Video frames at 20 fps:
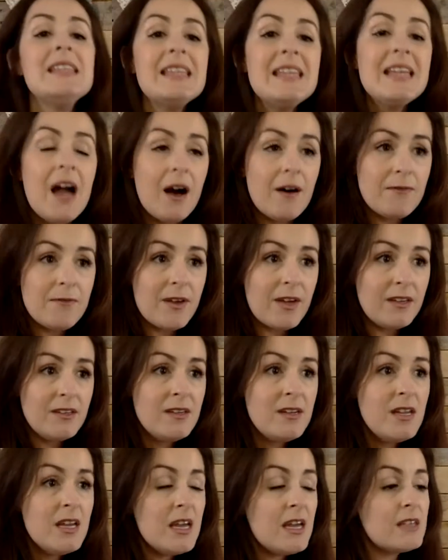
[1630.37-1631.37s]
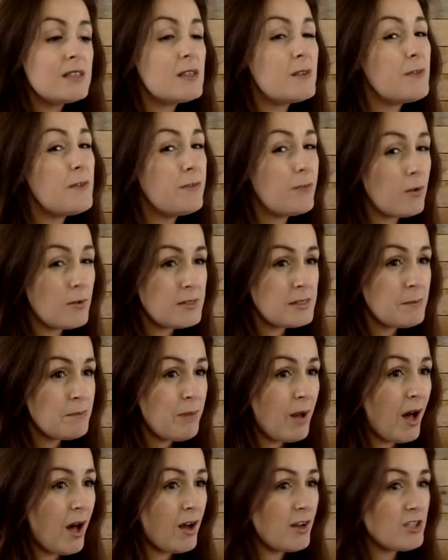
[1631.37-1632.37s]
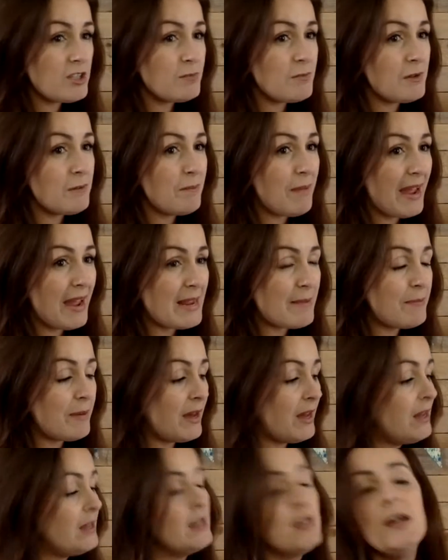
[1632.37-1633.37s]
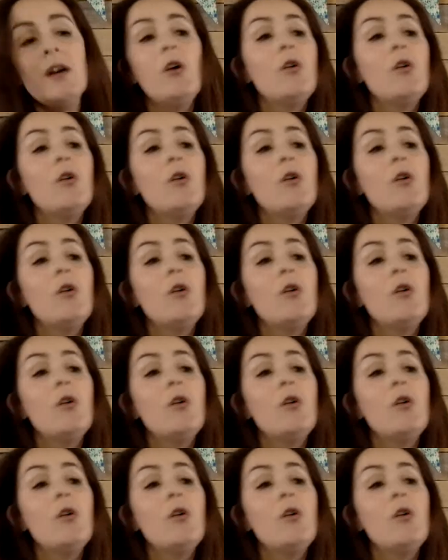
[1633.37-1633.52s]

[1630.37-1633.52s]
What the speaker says: the oven. So if you've got some parchment paper